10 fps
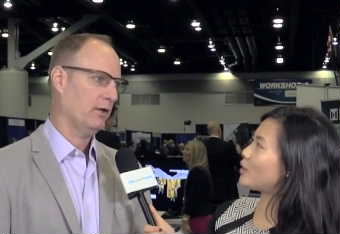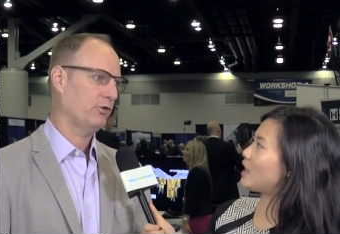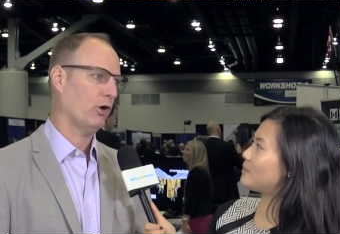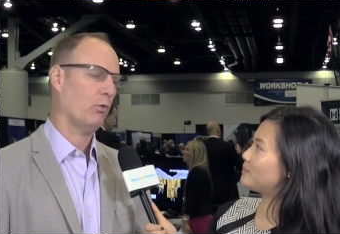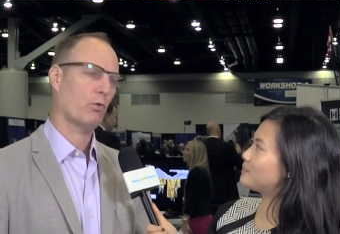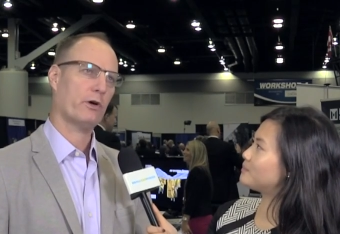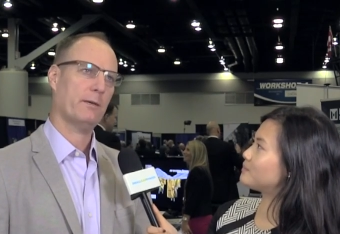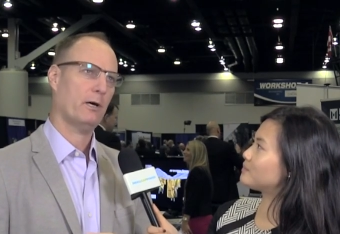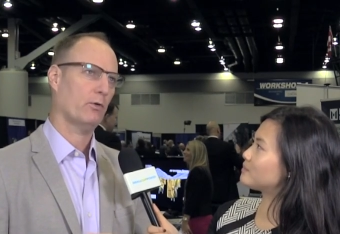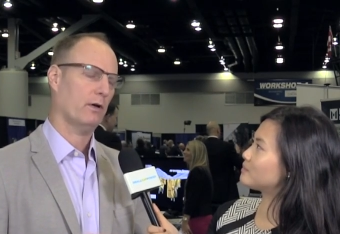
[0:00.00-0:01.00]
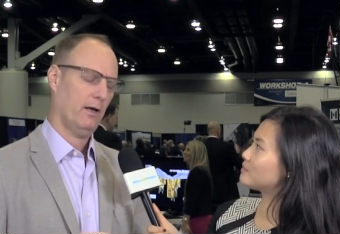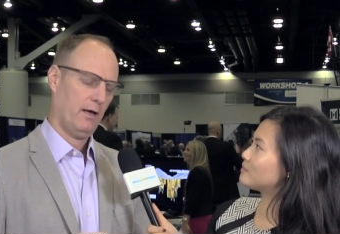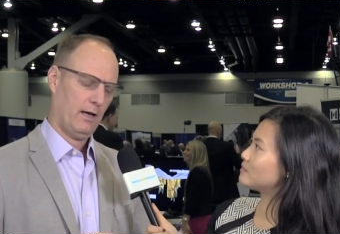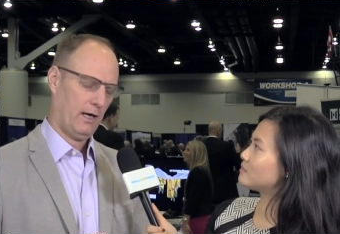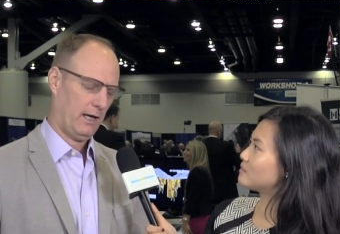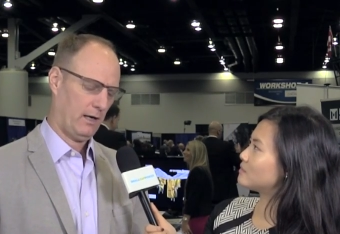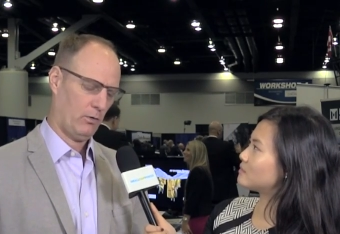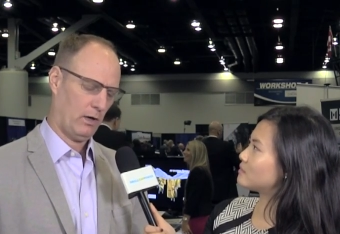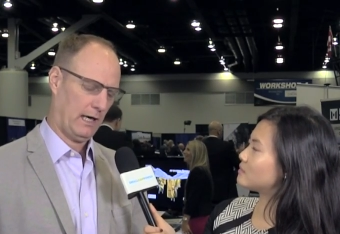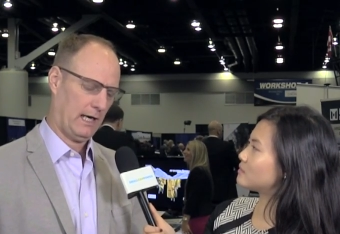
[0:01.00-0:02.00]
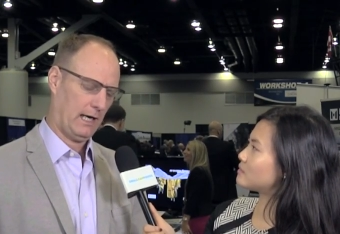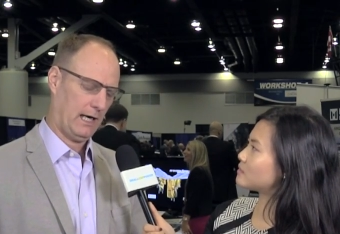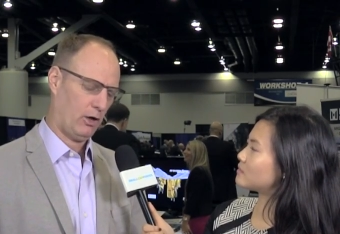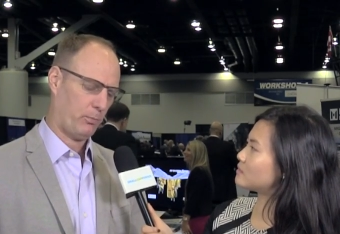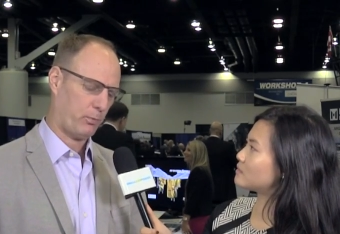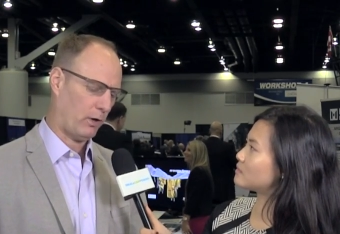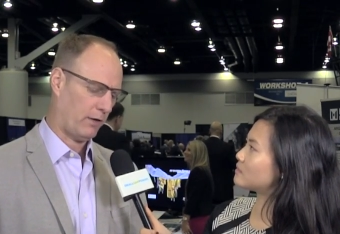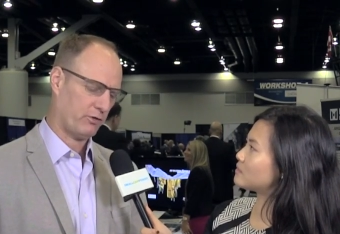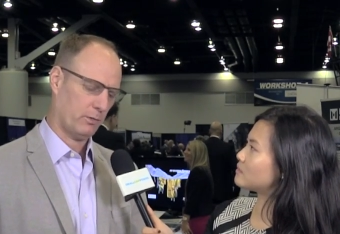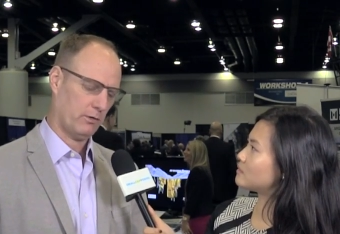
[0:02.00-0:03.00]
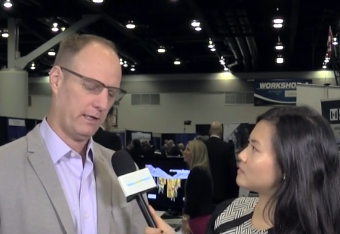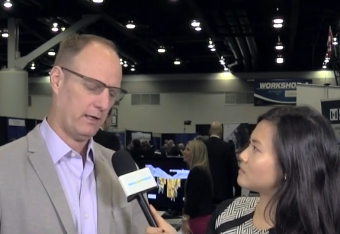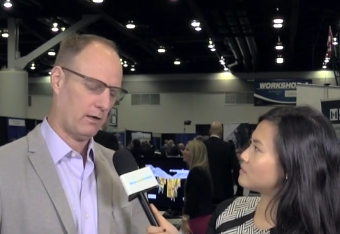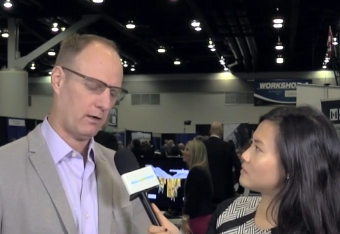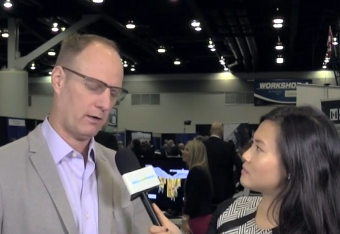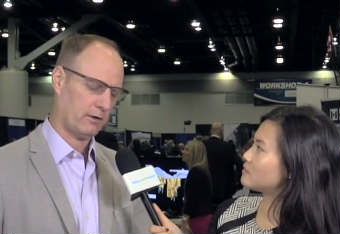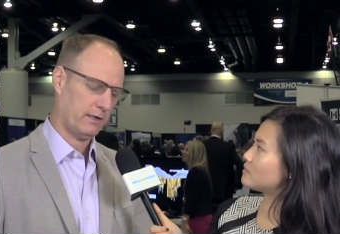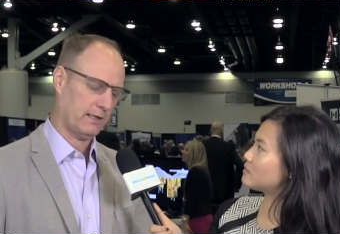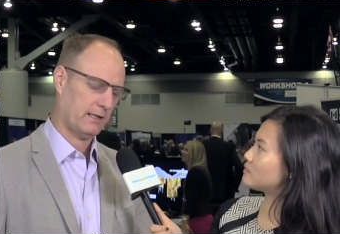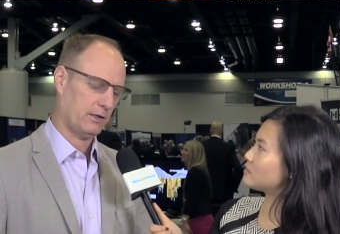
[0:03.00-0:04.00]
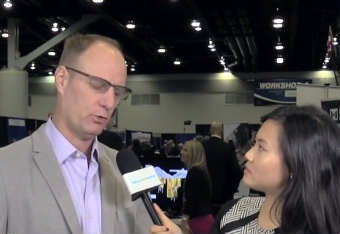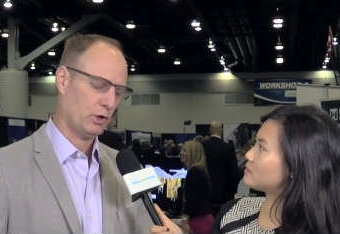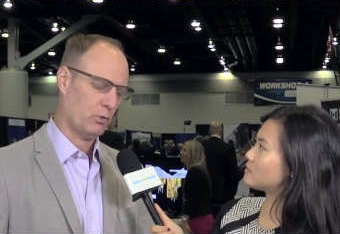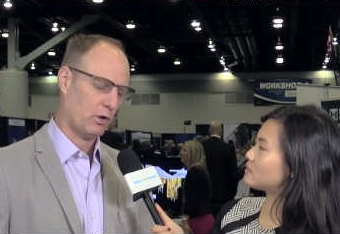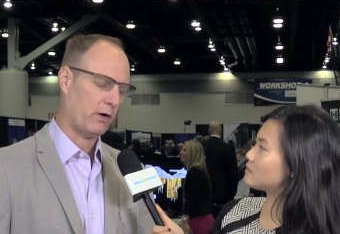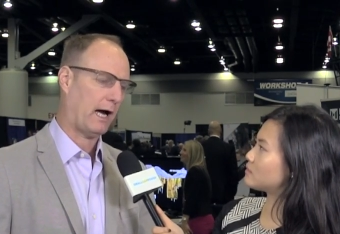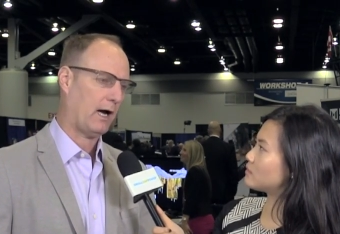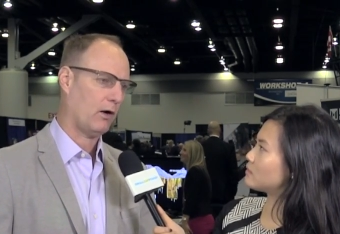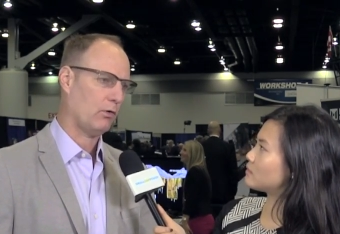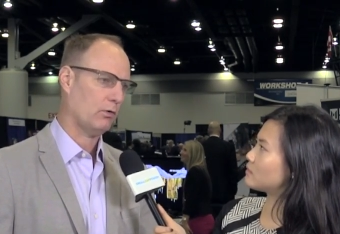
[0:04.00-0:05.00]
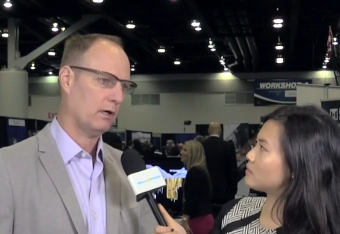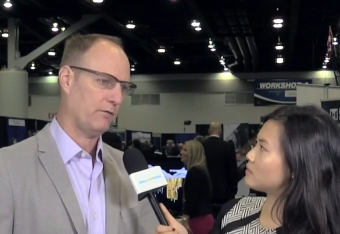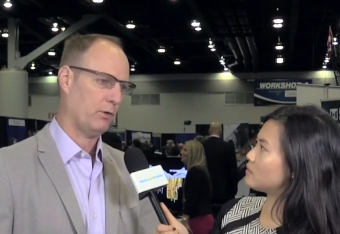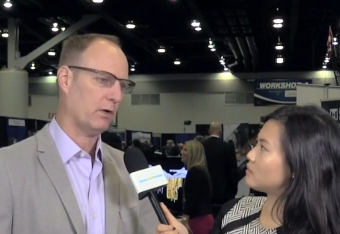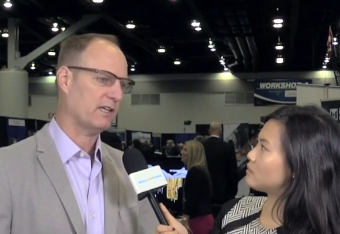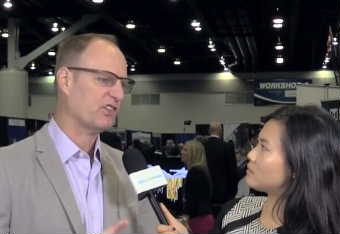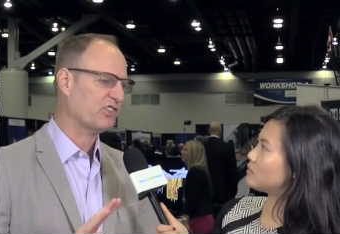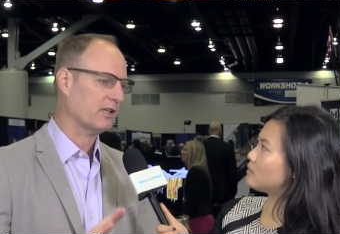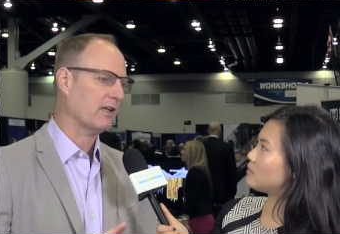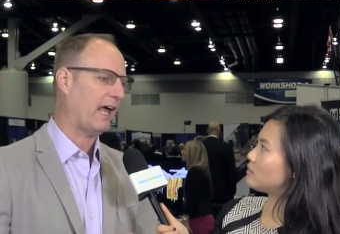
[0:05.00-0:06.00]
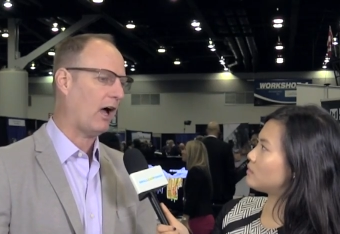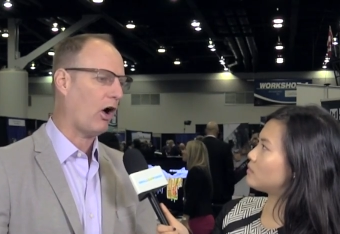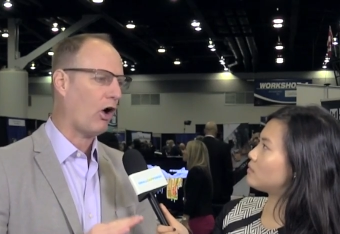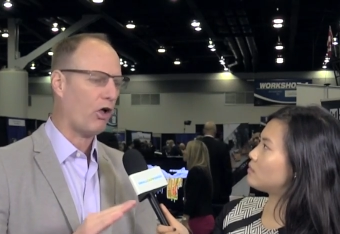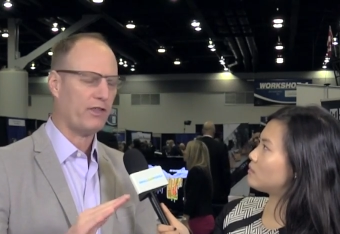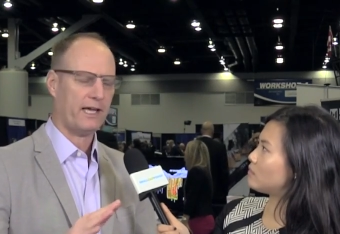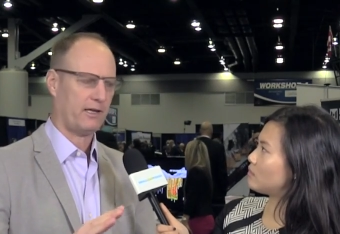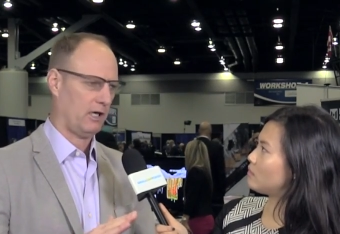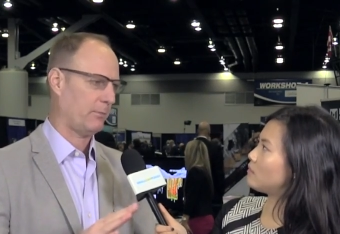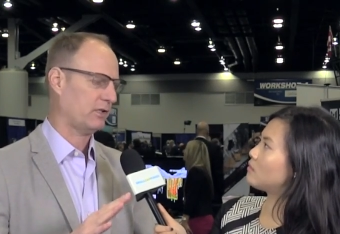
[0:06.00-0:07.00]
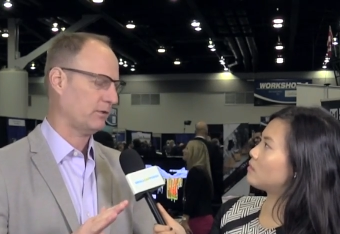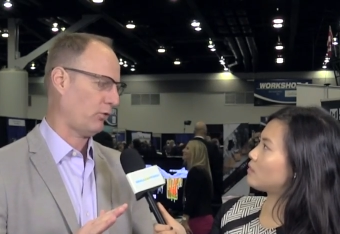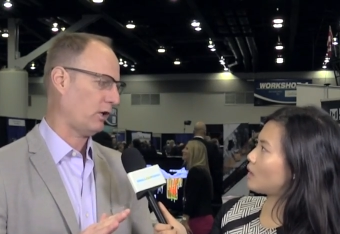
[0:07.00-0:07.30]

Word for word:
Speaker 1: Okay. Don't worry about how profitable they are. You want to if you want to distill all the economics of